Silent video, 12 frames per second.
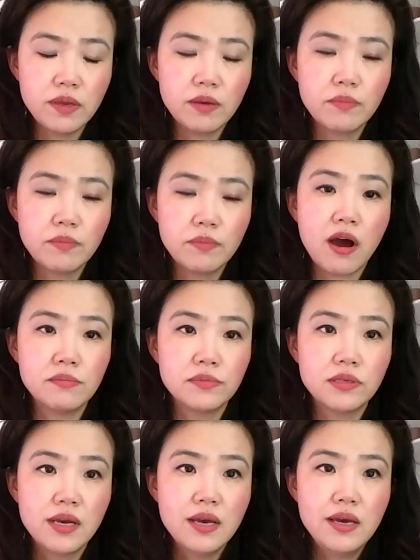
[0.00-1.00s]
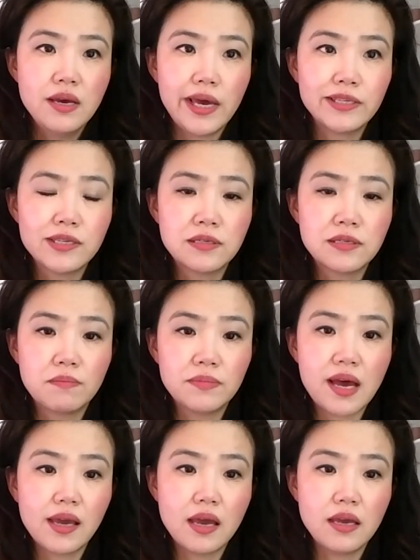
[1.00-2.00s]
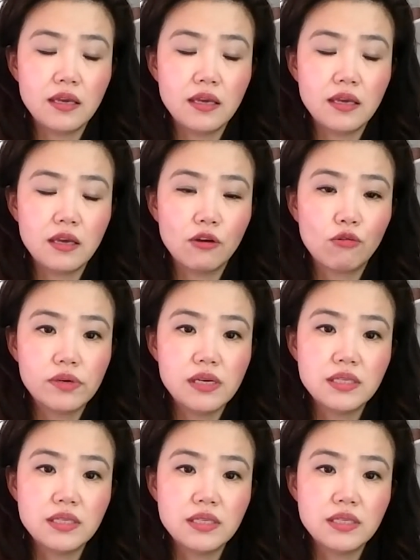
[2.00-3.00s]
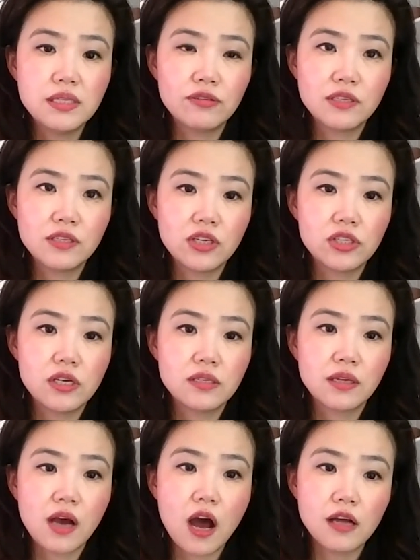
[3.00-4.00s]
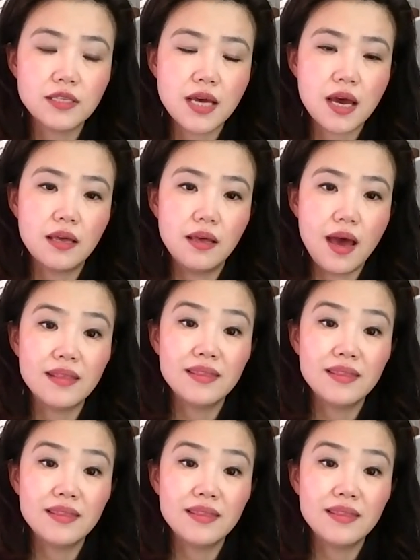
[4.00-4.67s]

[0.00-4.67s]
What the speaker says: It becomes a system that can incorporate other decisions, content,